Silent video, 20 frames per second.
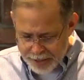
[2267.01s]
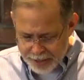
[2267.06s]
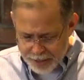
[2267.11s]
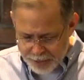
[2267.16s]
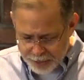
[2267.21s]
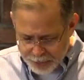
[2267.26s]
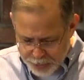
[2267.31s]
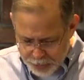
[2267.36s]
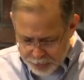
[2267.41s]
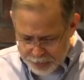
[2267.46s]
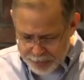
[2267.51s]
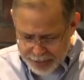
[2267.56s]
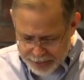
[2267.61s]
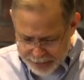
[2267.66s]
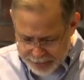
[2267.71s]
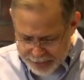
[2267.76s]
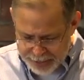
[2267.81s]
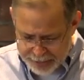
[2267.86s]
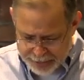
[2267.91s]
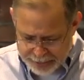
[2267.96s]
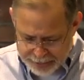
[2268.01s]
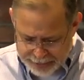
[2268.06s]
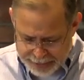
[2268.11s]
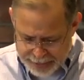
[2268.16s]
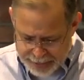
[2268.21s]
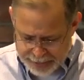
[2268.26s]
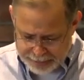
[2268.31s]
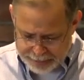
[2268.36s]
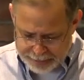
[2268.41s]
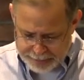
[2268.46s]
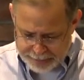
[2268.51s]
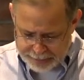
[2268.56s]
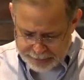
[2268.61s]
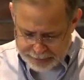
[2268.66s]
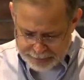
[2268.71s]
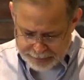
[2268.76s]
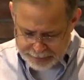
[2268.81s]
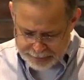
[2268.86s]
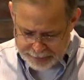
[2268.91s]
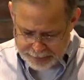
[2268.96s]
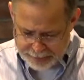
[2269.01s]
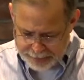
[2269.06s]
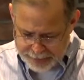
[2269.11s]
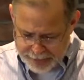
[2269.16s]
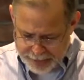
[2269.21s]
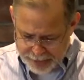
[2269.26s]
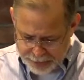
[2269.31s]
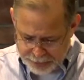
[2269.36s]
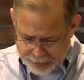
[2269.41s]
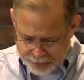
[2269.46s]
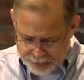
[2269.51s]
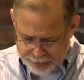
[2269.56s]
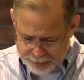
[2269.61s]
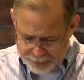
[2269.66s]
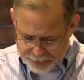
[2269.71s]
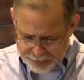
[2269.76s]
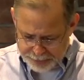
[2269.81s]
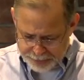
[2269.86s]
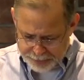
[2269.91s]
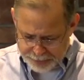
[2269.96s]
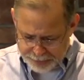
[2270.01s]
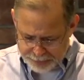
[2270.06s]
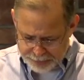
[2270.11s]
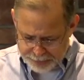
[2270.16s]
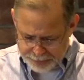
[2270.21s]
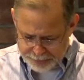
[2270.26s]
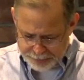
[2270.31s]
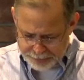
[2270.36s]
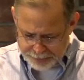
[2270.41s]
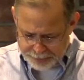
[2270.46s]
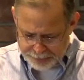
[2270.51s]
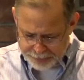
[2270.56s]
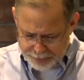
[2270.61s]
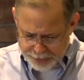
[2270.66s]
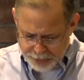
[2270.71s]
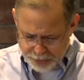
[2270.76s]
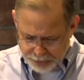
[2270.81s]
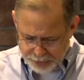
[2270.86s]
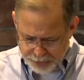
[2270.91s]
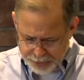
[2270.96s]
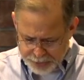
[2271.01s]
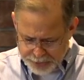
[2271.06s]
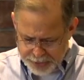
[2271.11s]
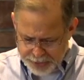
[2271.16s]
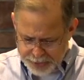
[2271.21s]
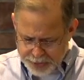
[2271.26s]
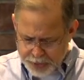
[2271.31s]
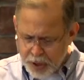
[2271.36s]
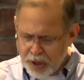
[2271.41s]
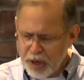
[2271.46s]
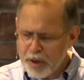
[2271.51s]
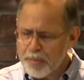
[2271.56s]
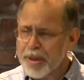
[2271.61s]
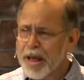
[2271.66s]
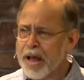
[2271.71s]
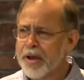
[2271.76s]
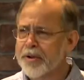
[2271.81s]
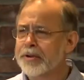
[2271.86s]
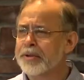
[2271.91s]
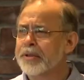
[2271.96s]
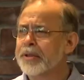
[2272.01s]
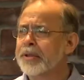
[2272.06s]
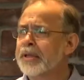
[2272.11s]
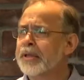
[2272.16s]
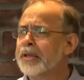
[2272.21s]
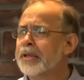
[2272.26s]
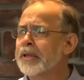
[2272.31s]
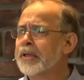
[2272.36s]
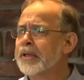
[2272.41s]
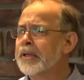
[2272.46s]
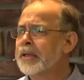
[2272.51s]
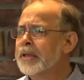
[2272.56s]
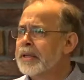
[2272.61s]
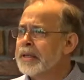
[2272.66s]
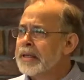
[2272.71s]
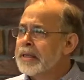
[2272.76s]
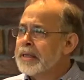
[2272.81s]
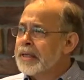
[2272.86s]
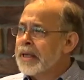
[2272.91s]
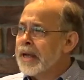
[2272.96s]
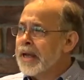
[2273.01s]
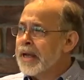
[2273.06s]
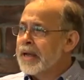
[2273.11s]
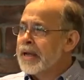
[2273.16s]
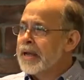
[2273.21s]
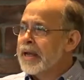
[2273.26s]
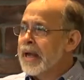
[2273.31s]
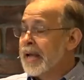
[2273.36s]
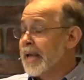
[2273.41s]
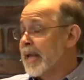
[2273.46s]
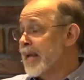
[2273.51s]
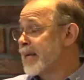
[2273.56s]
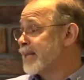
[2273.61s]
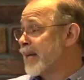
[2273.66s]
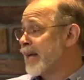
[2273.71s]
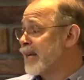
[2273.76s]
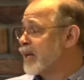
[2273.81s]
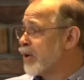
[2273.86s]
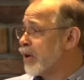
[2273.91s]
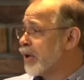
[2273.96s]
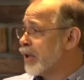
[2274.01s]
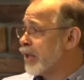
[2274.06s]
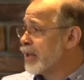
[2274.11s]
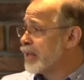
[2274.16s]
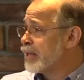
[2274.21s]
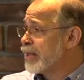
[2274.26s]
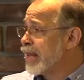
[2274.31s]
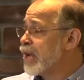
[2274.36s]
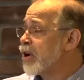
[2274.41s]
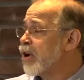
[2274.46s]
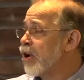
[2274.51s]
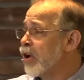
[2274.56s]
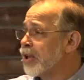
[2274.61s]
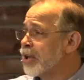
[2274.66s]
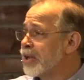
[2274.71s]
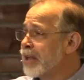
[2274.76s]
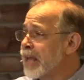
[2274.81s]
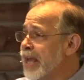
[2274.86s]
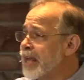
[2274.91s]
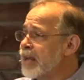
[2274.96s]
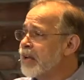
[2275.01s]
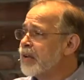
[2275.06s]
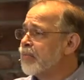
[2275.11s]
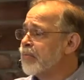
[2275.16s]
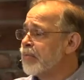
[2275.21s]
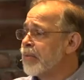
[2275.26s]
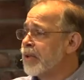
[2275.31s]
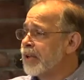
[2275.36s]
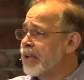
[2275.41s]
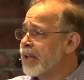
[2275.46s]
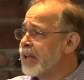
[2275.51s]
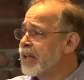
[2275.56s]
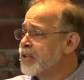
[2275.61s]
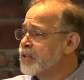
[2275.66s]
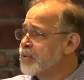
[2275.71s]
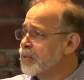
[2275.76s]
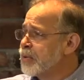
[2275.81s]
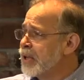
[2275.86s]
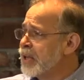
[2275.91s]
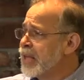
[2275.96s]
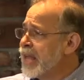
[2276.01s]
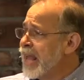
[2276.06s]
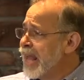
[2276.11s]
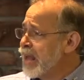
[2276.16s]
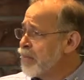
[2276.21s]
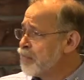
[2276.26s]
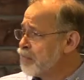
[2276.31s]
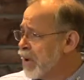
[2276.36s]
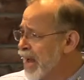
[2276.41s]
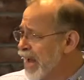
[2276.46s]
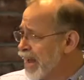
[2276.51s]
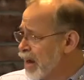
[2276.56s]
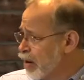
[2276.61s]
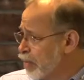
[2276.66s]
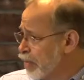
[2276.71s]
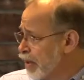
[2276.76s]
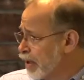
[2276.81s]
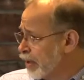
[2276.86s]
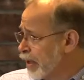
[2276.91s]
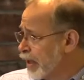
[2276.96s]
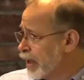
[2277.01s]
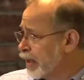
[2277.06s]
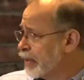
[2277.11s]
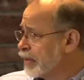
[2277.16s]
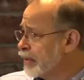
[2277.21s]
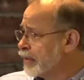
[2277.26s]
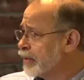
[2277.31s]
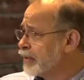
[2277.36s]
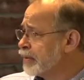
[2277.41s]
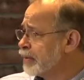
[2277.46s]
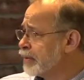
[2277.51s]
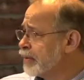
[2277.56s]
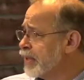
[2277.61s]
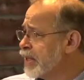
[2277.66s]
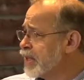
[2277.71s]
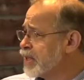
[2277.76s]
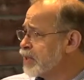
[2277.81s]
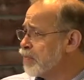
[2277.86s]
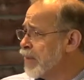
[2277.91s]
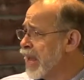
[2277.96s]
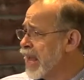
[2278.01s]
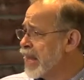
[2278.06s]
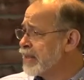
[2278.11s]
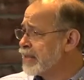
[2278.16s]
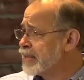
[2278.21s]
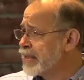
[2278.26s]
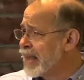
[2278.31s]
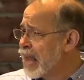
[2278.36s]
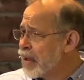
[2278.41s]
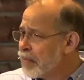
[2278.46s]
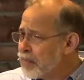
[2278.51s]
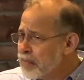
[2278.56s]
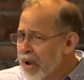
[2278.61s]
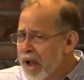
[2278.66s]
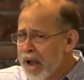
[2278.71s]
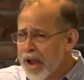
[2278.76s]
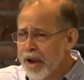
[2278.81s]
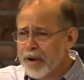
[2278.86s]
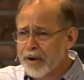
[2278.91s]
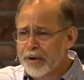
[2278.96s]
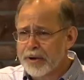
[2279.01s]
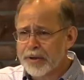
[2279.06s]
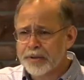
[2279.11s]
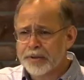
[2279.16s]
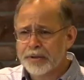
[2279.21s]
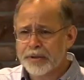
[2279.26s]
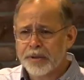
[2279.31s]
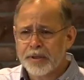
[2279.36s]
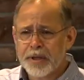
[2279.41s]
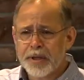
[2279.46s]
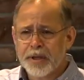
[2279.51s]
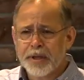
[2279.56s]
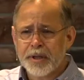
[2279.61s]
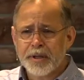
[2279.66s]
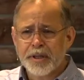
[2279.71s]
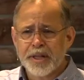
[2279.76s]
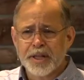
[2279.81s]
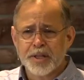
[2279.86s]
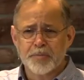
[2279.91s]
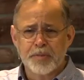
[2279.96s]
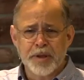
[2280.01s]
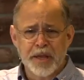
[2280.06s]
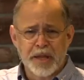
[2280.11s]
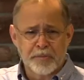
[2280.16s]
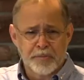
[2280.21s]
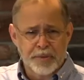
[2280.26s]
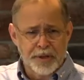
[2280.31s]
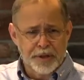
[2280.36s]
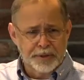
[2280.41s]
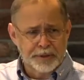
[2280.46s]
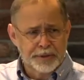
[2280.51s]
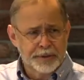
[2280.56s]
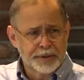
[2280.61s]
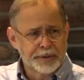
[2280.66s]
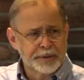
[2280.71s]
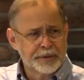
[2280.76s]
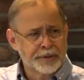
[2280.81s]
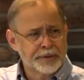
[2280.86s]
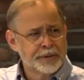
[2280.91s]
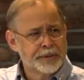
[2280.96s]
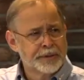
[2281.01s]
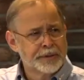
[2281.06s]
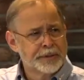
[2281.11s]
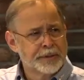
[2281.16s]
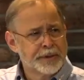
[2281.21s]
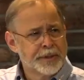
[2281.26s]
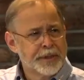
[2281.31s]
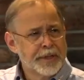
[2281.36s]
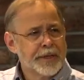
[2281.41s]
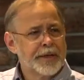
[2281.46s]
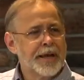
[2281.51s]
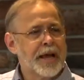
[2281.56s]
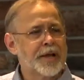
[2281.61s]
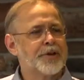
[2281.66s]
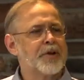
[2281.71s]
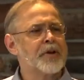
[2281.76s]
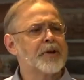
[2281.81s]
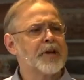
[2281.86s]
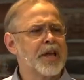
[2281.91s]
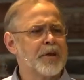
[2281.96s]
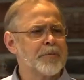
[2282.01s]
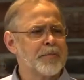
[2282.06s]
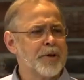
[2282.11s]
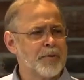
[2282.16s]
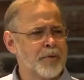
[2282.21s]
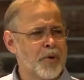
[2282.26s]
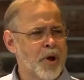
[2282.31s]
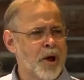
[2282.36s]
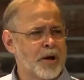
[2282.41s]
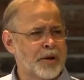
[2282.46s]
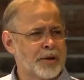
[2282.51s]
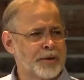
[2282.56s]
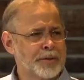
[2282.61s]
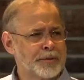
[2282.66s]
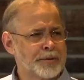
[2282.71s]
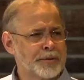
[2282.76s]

There are so many things that, that are told us, and it's all about, I guess I'd call it, they call it kingdom building. It's really empire building. It's man's empire that's being built. Now, don't get me wrong.